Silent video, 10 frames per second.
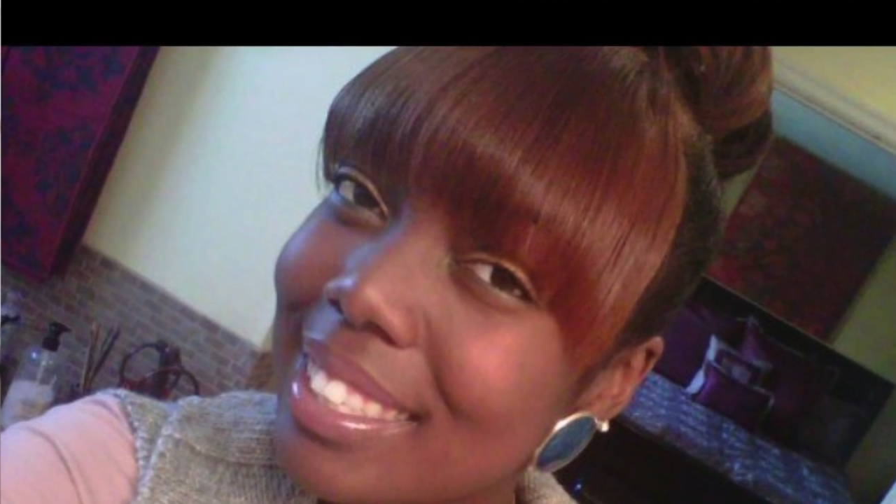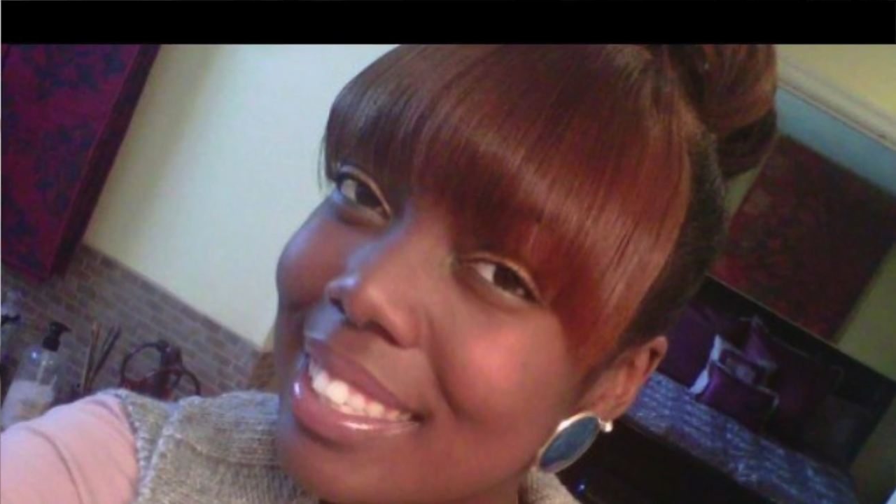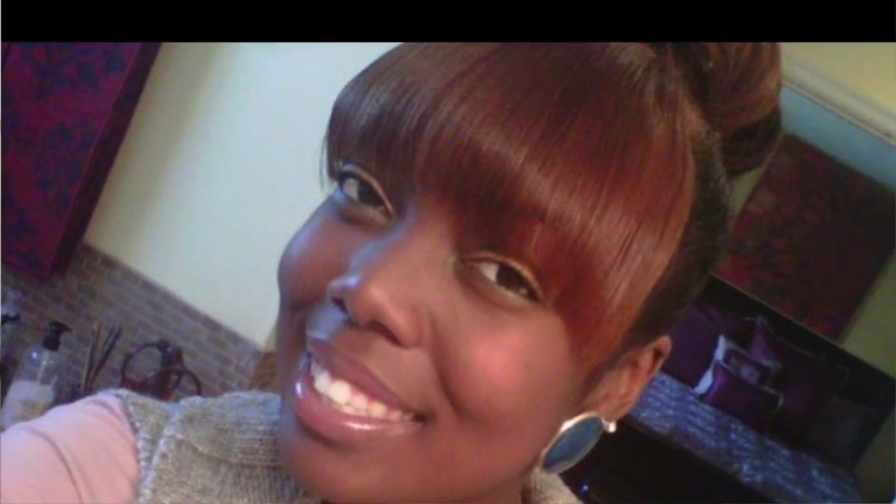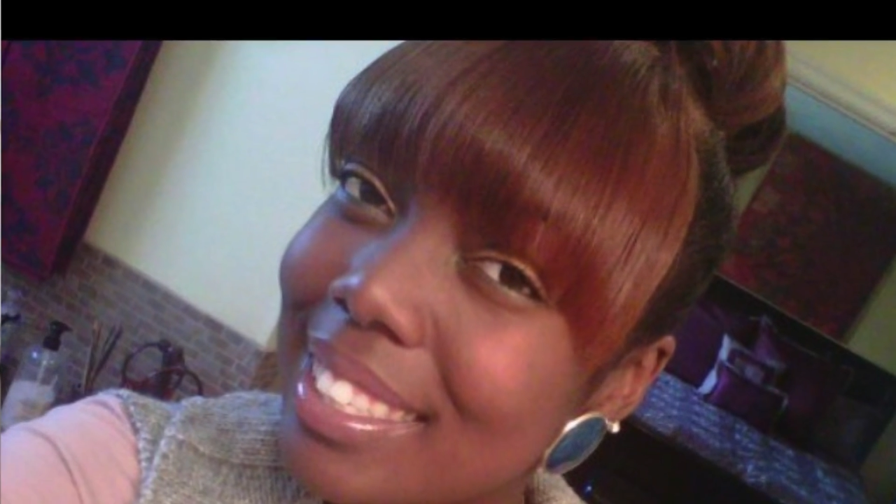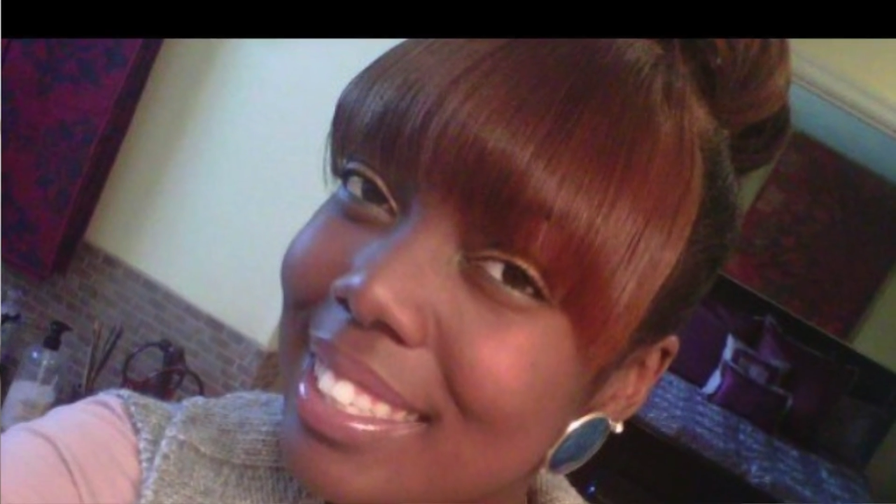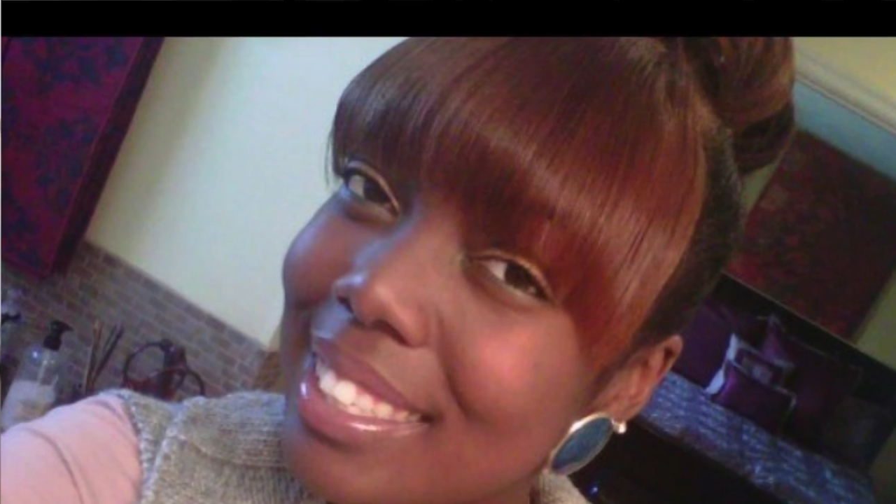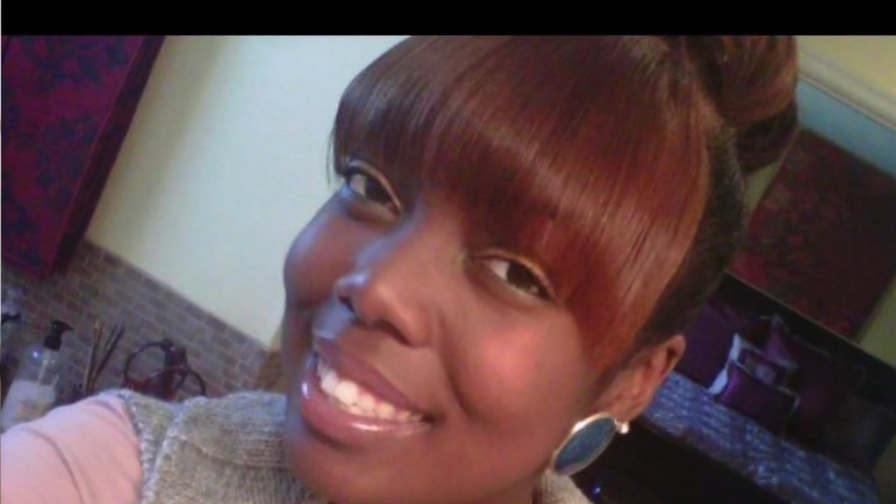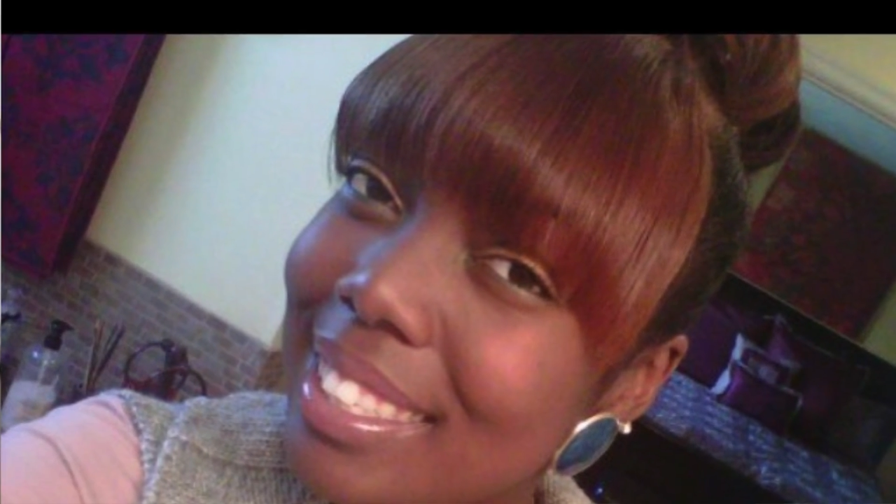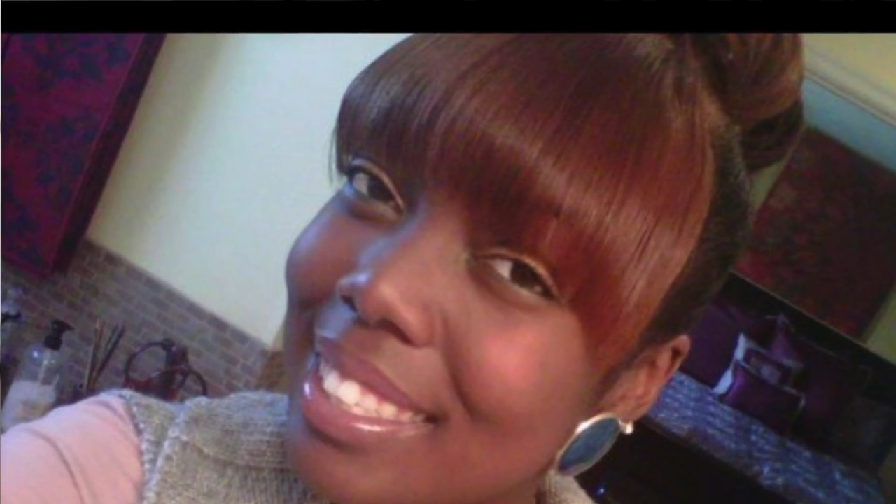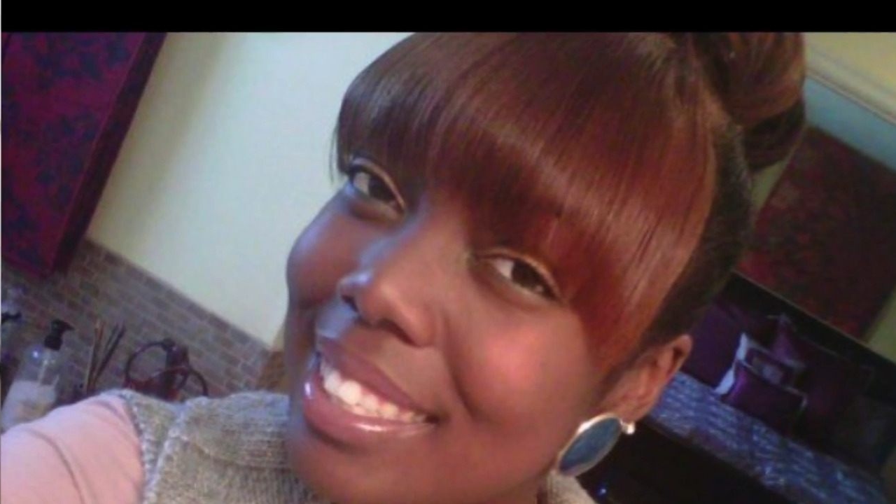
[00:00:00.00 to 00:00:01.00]
I kind
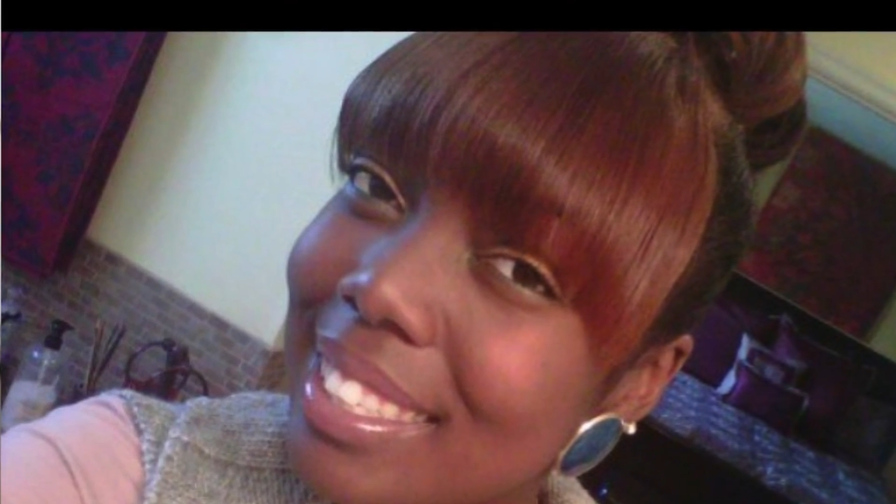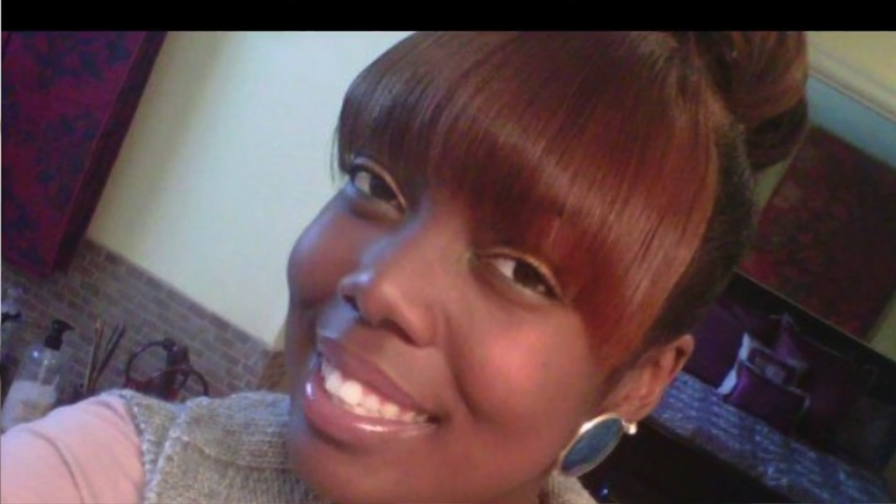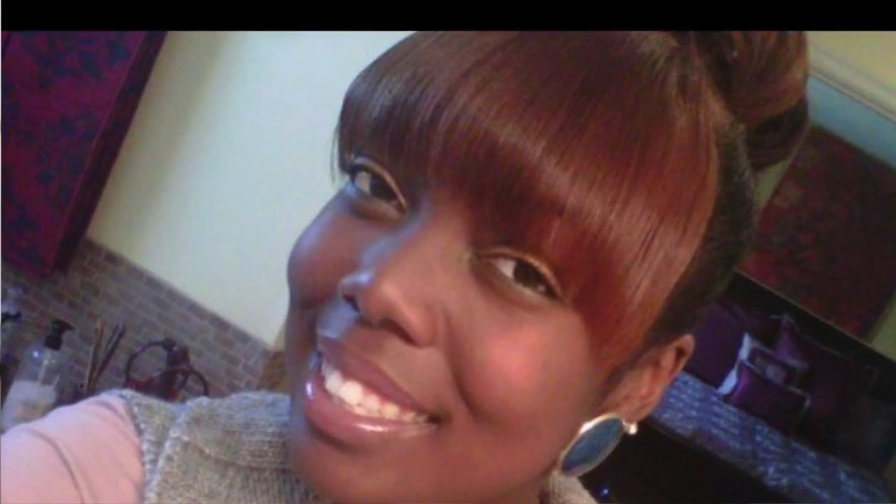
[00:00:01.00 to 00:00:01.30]
of was like